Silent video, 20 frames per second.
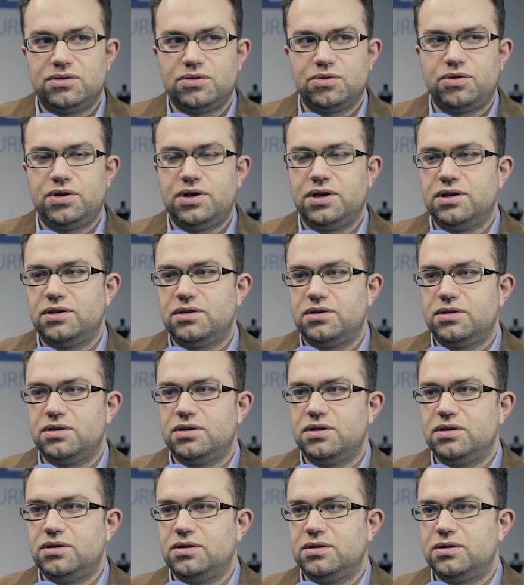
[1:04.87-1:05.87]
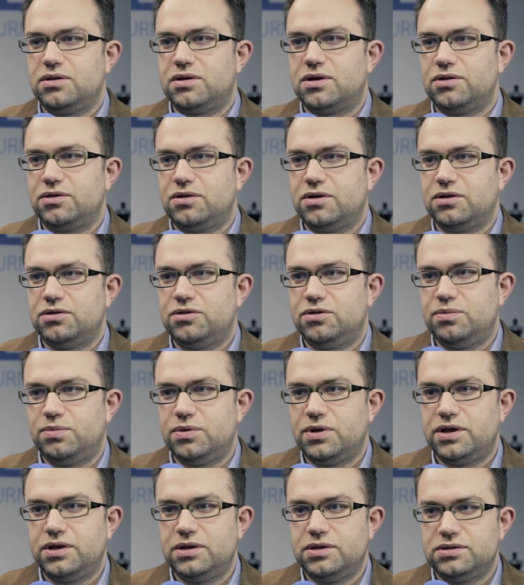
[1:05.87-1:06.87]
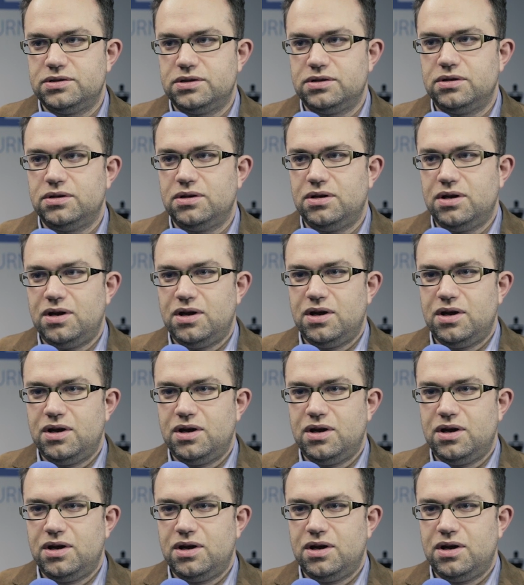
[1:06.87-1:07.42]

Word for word: to create uh, counter plays, and